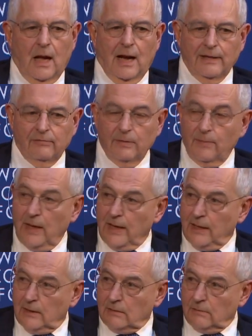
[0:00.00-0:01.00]
I
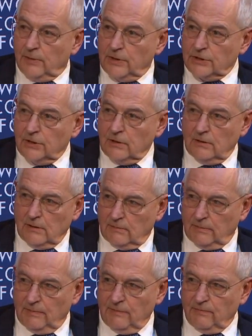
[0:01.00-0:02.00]
remain, to
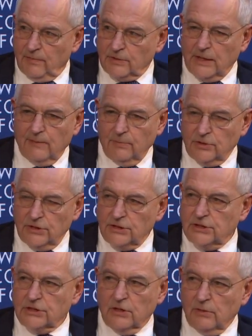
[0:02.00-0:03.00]
be precise, because
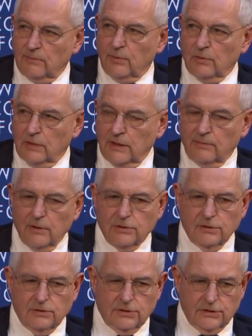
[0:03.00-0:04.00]
this is so important, I'm
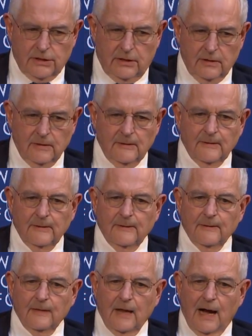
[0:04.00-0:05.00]
going to say it.
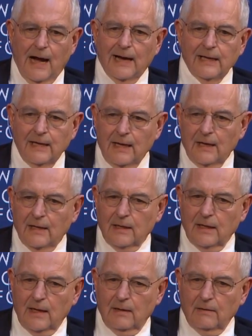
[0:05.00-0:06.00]
I
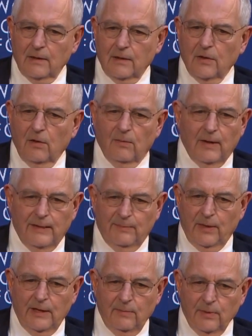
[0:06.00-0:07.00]
got
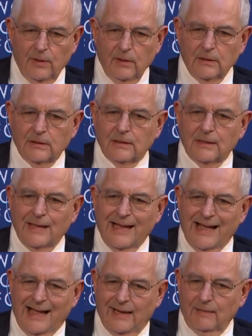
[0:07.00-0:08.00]
paper
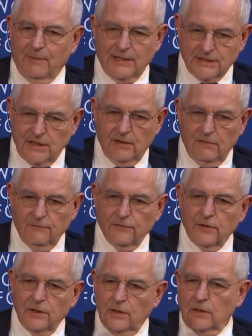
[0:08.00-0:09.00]
and
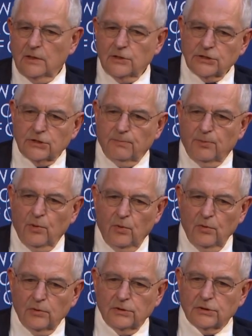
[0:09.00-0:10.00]
myself
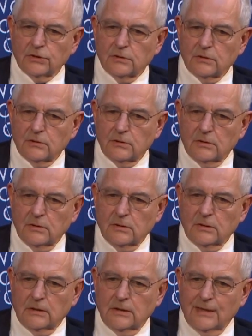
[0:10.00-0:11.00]
support
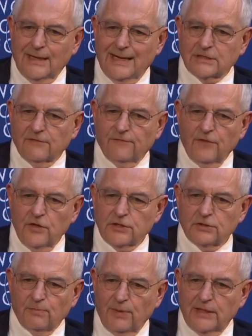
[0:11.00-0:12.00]
as the
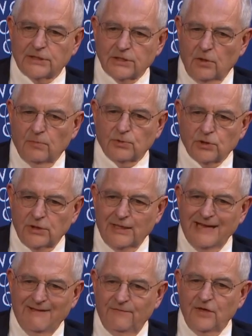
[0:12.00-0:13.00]
first best
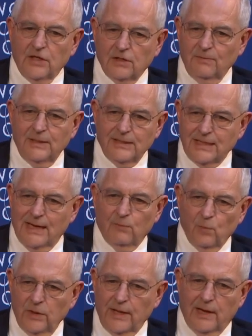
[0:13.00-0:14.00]
option, if it can be
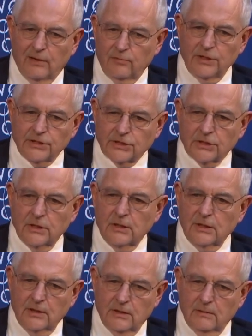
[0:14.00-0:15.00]
done without risk,
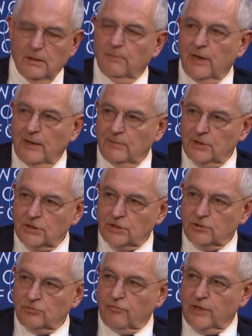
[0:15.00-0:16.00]
the Prime
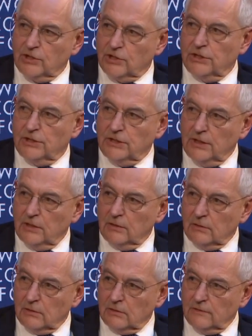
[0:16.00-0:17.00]
Minister's wretched
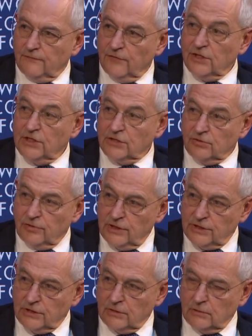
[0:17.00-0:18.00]
deal for this
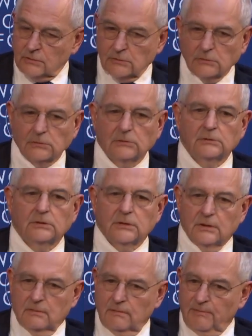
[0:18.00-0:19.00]
reason.
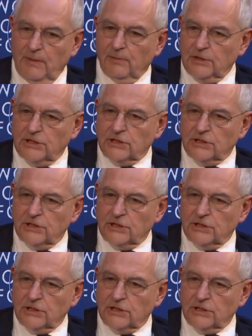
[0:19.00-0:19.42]
People